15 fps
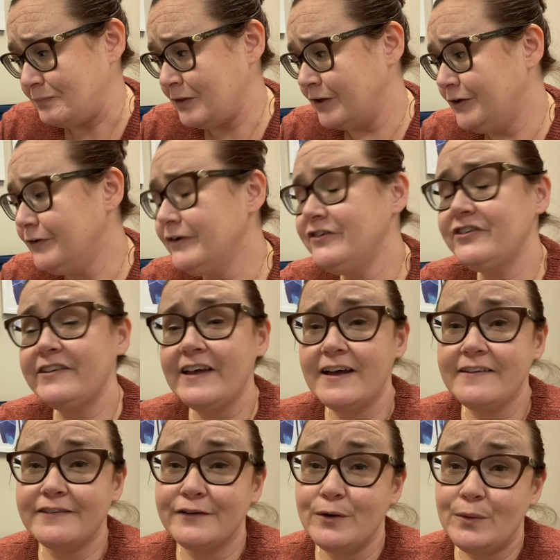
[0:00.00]
you can just
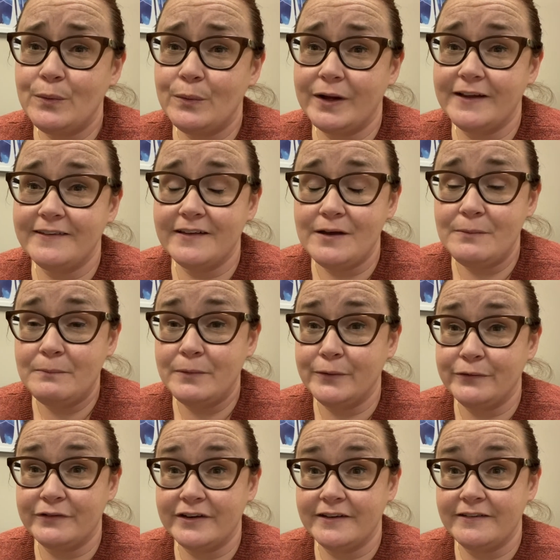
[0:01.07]
ask, what is it
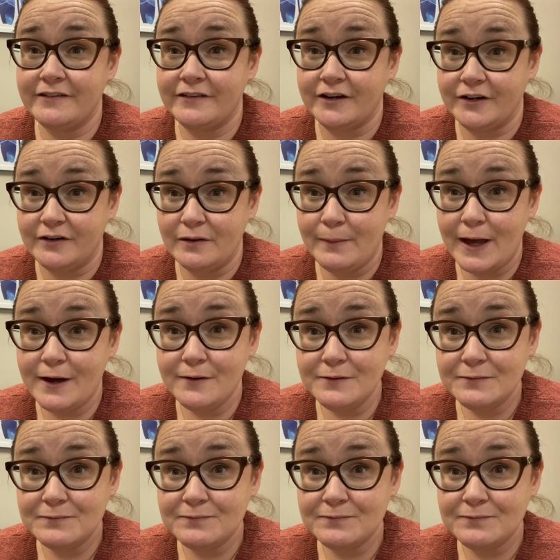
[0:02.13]
most concerned about?